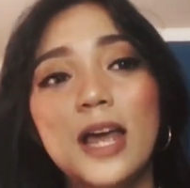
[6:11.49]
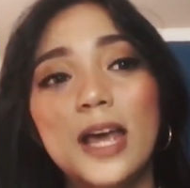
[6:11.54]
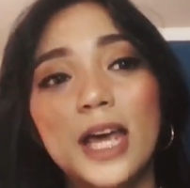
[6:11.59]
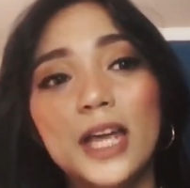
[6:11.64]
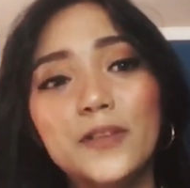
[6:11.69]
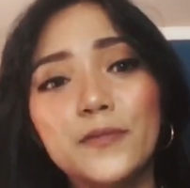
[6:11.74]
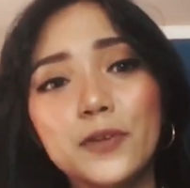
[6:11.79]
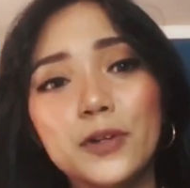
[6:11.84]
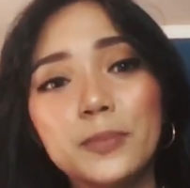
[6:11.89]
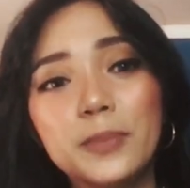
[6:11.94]

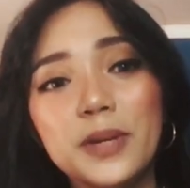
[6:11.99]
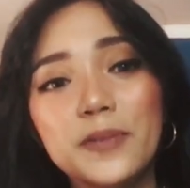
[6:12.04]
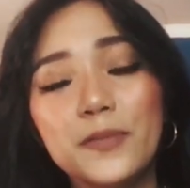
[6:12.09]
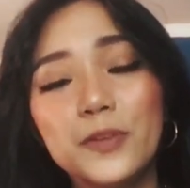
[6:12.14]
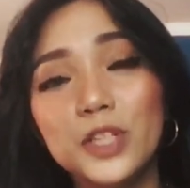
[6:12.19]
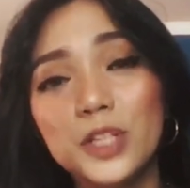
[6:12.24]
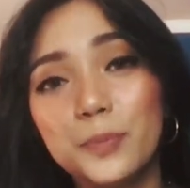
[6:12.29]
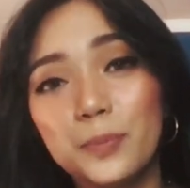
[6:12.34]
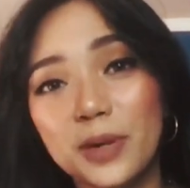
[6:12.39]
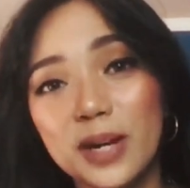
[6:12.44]
And for me,
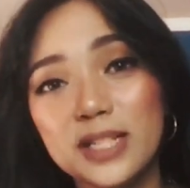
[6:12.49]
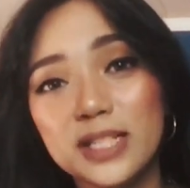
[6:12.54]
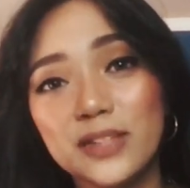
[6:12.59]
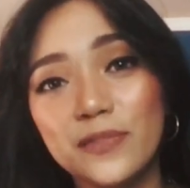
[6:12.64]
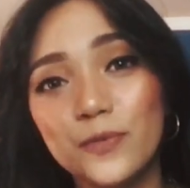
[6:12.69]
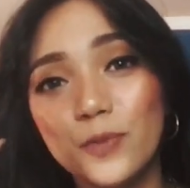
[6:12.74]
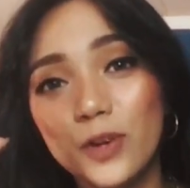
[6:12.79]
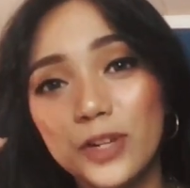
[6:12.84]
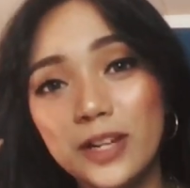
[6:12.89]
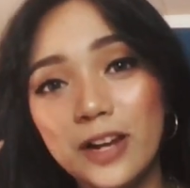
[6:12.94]
for the price
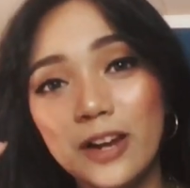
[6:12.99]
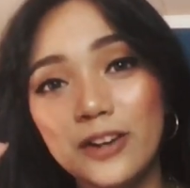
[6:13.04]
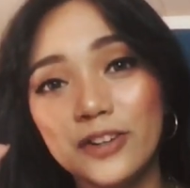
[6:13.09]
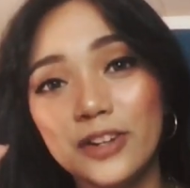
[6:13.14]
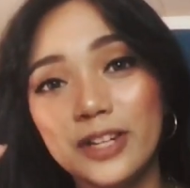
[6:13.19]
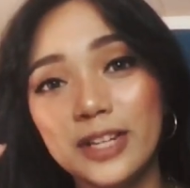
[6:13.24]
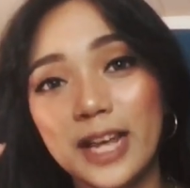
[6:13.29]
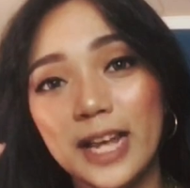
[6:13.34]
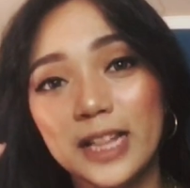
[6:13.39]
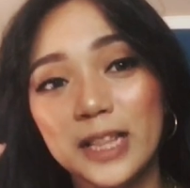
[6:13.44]
of
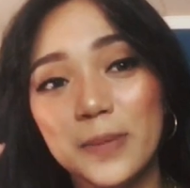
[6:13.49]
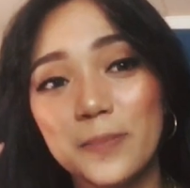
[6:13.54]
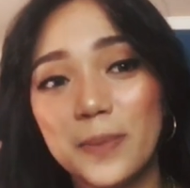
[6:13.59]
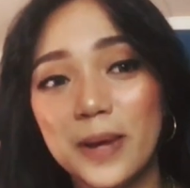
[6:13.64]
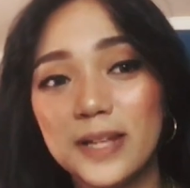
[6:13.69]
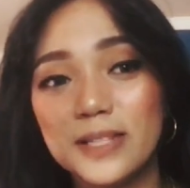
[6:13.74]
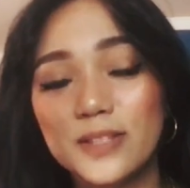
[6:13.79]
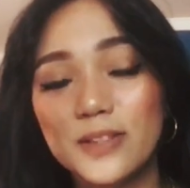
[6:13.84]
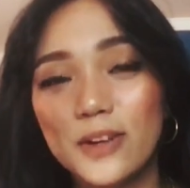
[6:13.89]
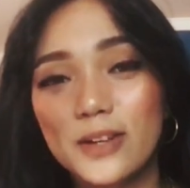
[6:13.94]
190
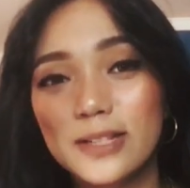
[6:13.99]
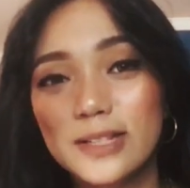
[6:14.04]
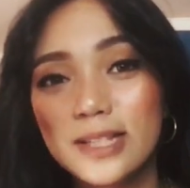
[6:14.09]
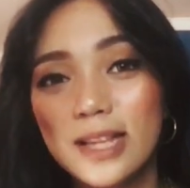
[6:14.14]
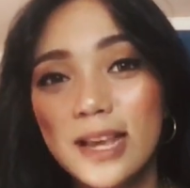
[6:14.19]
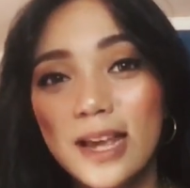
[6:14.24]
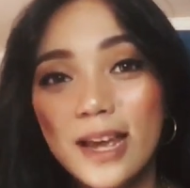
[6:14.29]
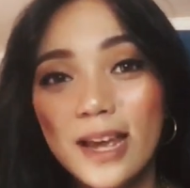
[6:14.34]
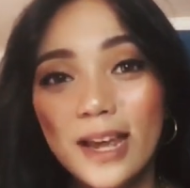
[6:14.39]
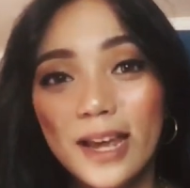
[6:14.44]
pesos,
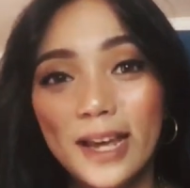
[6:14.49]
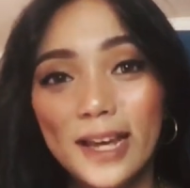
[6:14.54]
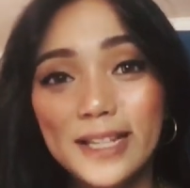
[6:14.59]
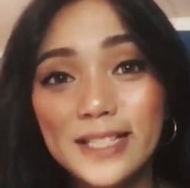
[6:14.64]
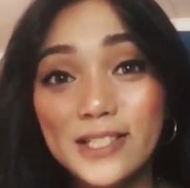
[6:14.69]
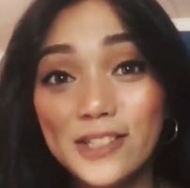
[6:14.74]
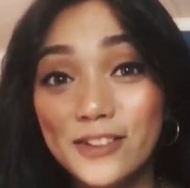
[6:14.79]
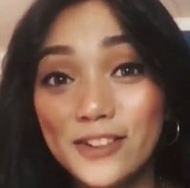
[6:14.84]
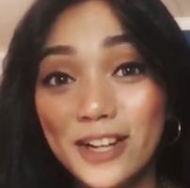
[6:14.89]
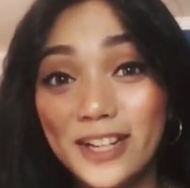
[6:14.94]

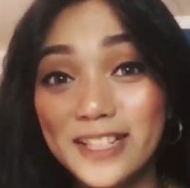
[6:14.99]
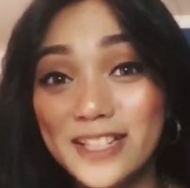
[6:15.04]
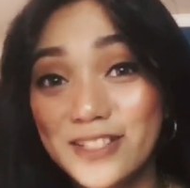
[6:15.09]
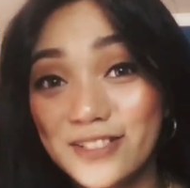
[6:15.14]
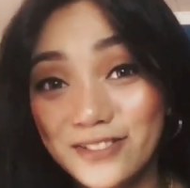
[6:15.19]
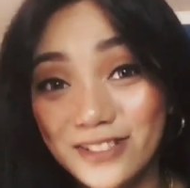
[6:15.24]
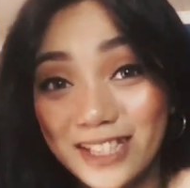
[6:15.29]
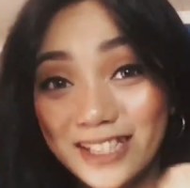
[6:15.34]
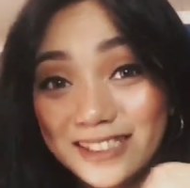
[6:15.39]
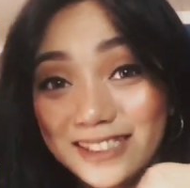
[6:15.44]
it's already
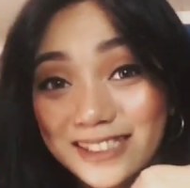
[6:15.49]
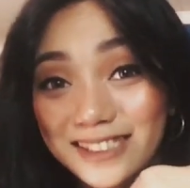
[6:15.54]
suited.